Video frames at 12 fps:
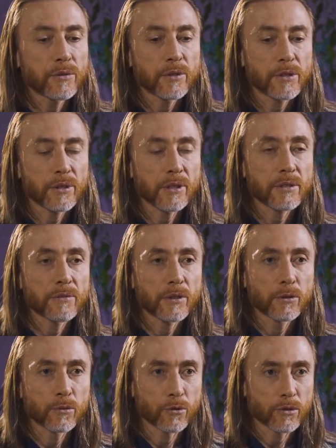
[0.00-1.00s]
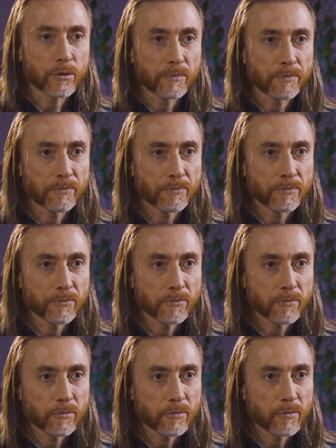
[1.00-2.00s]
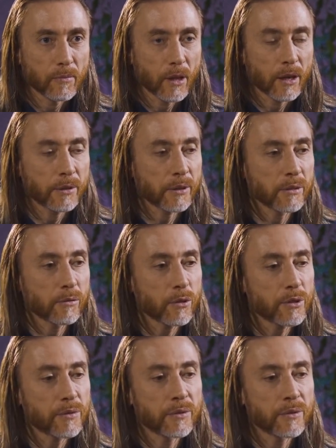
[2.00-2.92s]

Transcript: You should develop duality. This